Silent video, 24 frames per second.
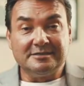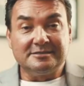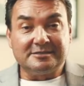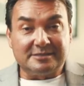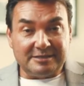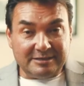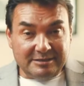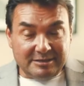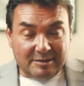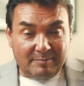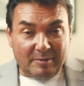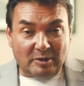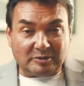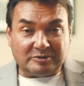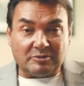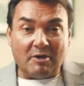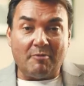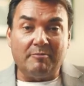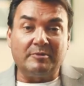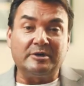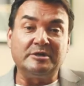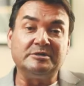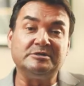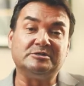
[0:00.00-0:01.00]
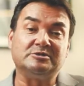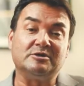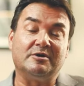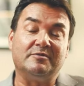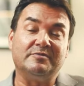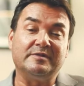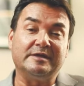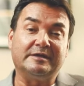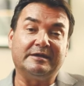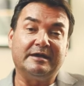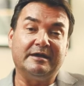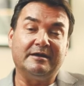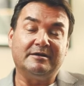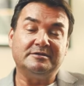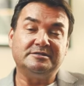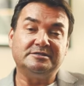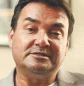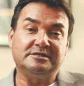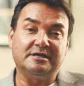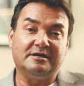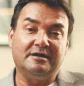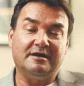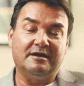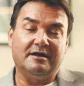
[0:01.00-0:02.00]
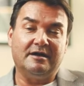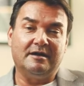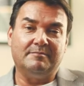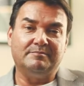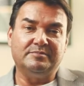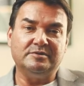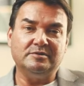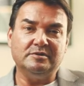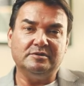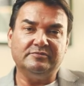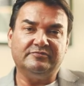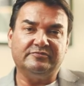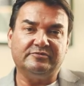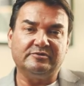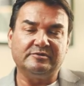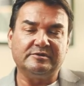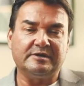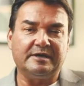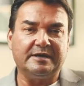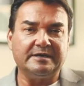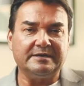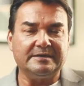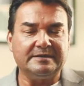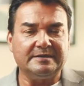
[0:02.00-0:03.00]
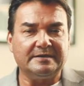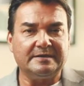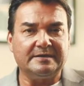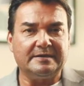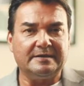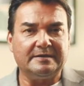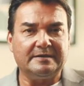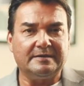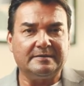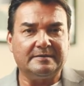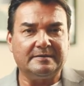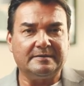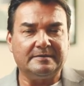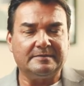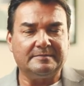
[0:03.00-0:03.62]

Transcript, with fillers: Tina Montgomery's on the couch, uh, a beautiful lady, uh,